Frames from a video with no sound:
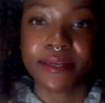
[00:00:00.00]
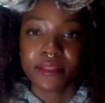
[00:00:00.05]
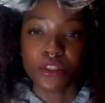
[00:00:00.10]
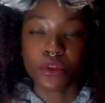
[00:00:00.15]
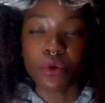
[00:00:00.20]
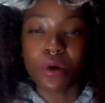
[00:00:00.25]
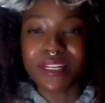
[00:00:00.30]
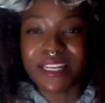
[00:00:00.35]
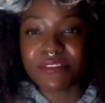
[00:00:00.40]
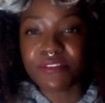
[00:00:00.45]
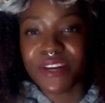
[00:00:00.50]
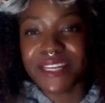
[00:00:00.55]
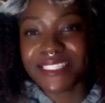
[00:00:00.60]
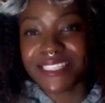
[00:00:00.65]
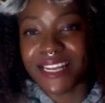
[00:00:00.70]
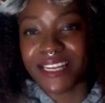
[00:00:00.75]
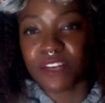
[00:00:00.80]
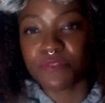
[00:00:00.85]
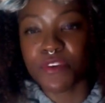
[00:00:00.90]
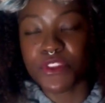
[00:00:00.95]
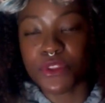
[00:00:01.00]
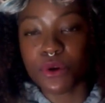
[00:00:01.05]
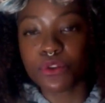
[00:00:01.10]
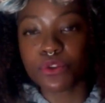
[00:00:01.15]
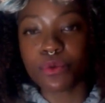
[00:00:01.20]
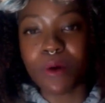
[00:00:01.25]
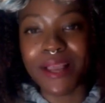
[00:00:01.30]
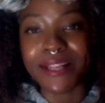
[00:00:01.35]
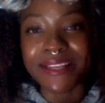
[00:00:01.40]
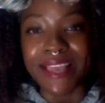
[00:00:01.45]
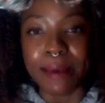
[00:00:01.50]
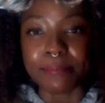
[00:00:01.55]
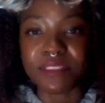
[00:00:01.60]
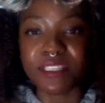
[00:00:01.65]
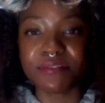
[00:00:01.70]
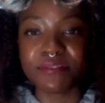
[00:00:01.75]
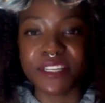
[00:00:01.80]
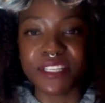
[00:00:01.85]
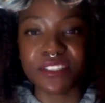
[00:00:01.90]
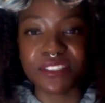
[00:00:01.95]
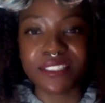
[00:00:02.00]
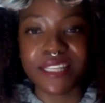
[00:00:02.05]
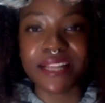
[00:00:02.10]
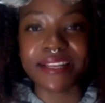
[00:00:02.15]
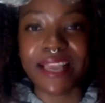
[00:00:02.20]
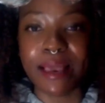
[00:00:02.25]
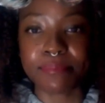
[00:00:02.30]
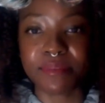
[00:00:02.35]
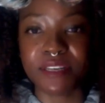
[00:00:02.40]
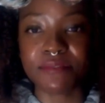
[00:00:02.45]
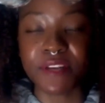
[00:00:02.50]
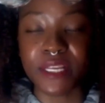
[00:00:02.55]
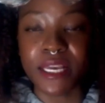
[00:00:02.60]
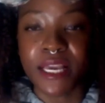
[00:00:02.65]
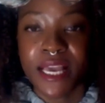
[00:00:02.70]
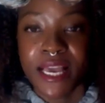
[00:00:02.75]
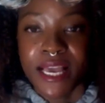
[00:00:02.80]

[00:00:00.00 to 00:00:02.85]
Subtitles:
The Lord never intended for those who are in captivity to stay in captivity.